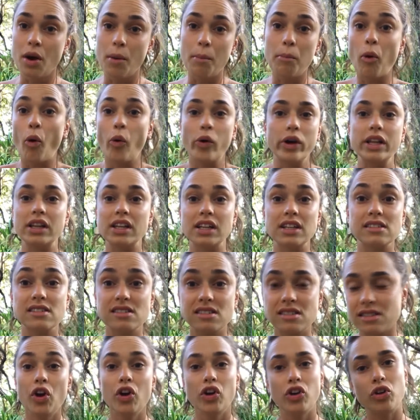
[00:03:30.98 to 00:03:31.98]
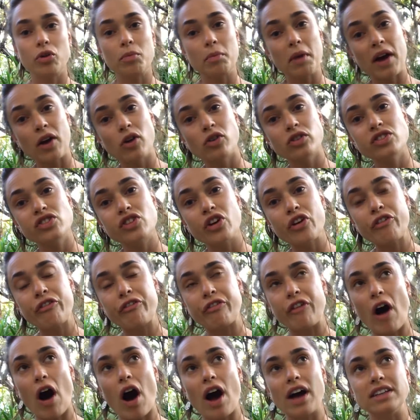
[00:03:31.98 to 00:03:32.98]
pointless. You may also
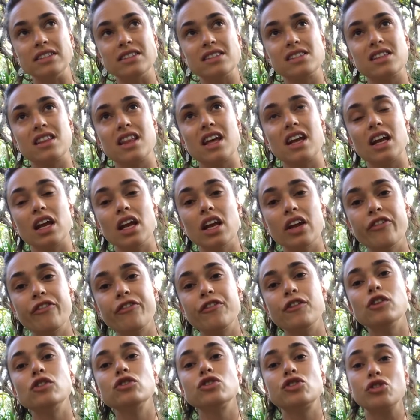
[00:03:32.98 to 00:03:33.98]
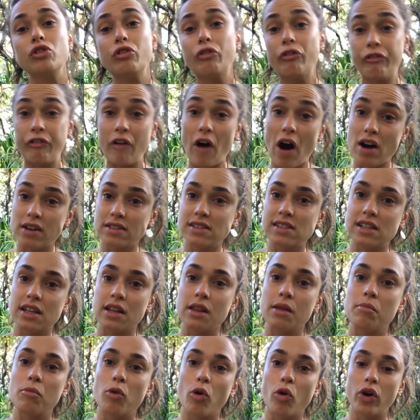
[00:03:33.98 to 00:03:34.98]
find that if you do fast
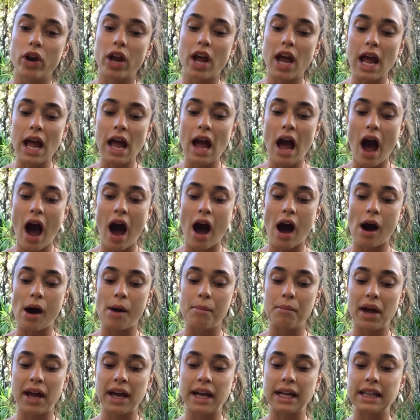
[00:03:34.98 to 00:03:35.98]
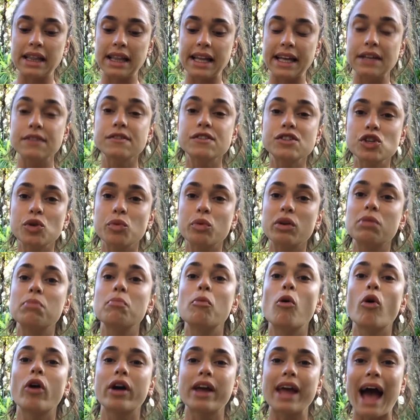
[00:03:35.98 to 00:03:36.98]
in the morning, it leaves you with
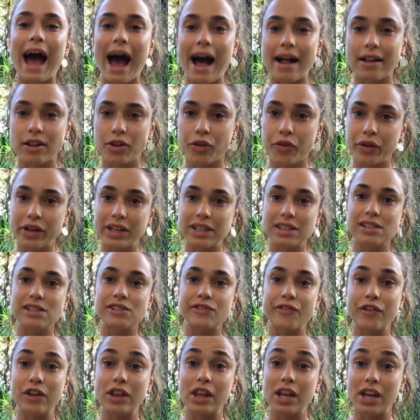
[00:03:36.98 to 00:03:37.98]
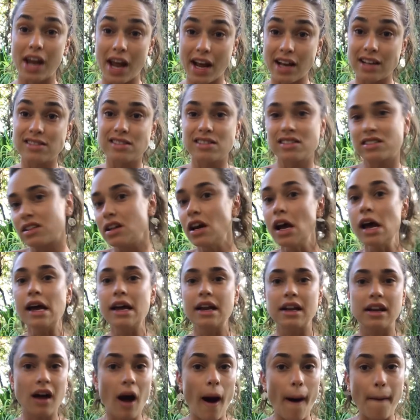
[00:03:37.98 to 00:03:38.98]
more calories for the next
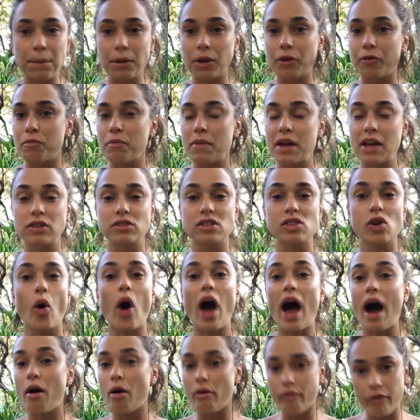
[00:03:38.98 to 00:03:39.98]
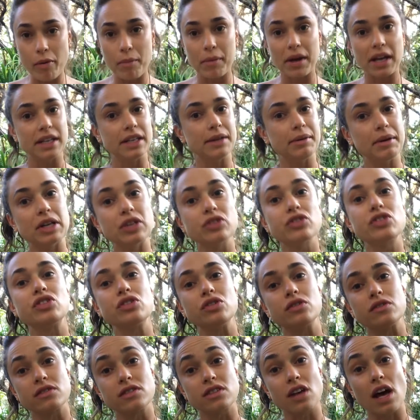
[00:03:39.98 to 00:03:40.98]
couple of meals, or however many meals
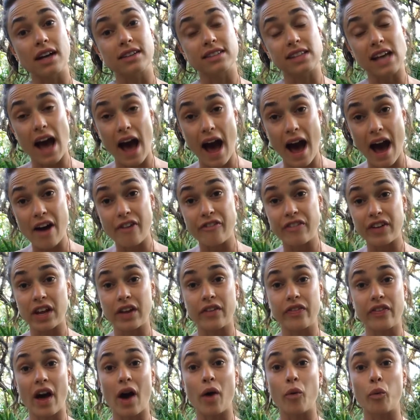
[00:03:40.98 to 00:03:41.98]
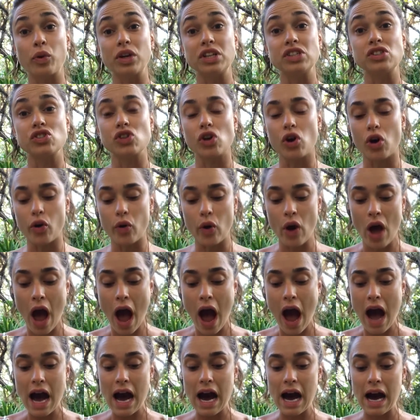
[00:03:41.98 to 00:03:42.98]
you decide to have in that window.
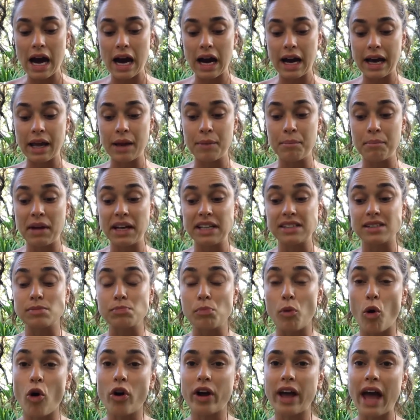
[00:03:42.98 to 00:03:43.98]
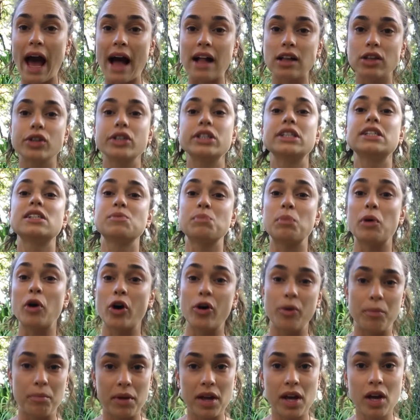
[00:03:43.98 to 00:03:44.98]
It means more calories
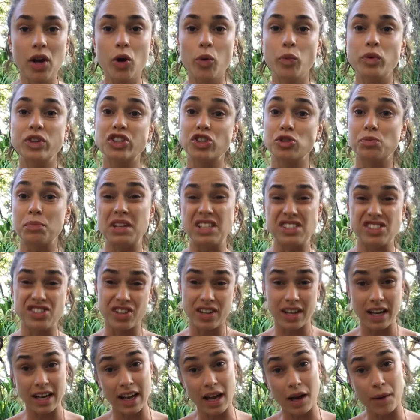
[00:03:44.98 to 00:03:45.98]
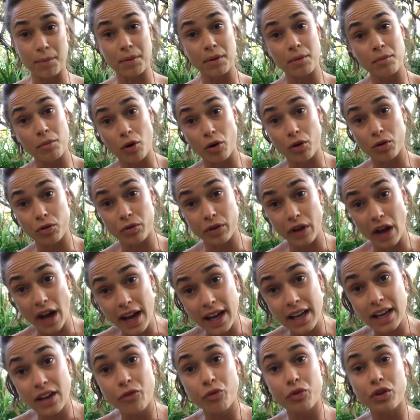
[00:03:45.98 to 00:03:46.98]
per meal, which means you can get a bit more
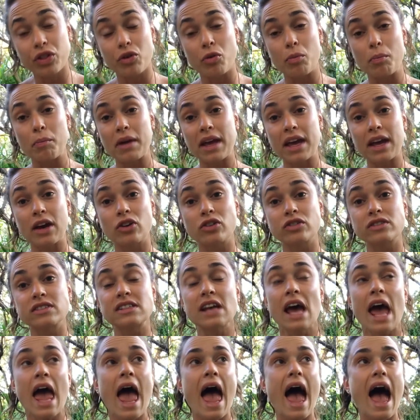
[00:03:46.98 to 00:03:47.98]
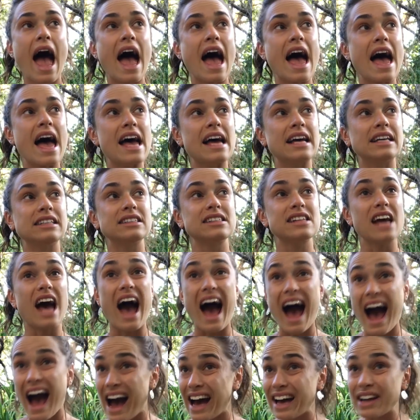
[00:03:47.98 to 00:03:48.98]
creative with your meals and
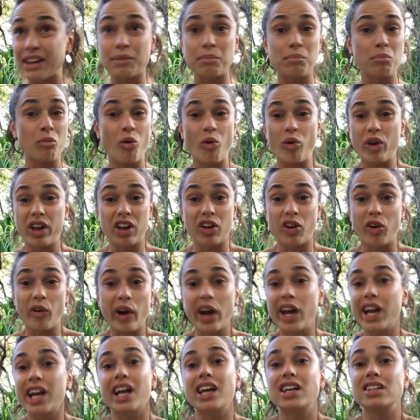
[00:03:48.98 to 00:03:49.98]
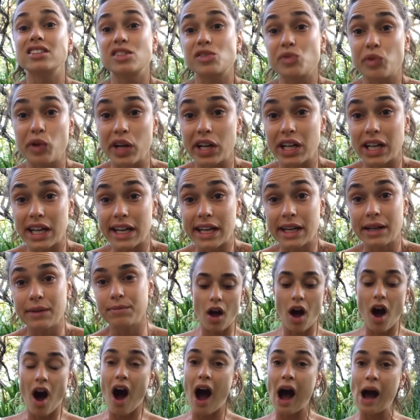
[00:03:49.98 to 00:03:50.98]
add more ingredients, really.
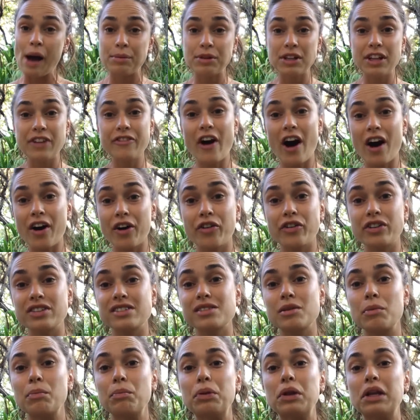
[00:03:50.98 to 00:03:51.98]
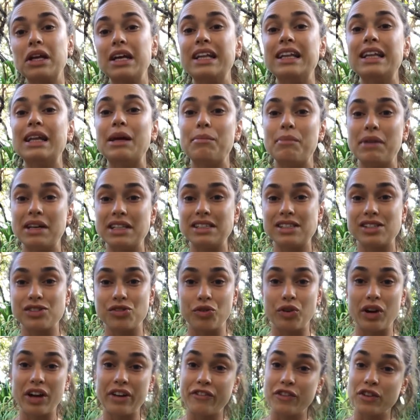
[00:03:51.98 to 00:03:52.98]
I believe hunger is completely
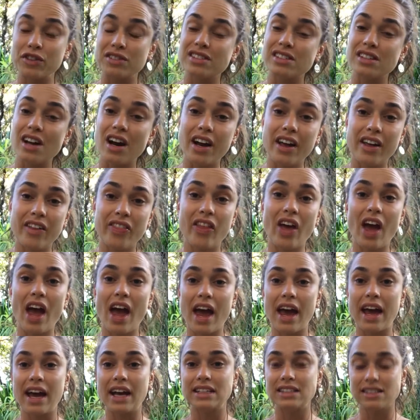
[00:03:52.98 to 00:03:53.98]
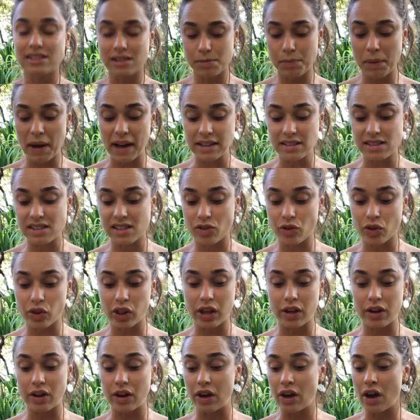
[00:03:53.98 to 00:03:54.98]
mental. If you're stuck in the head space or
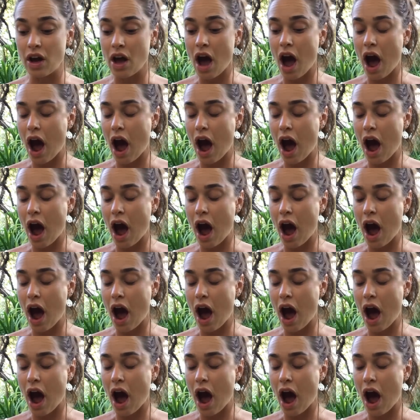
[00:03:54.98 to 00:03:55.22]
the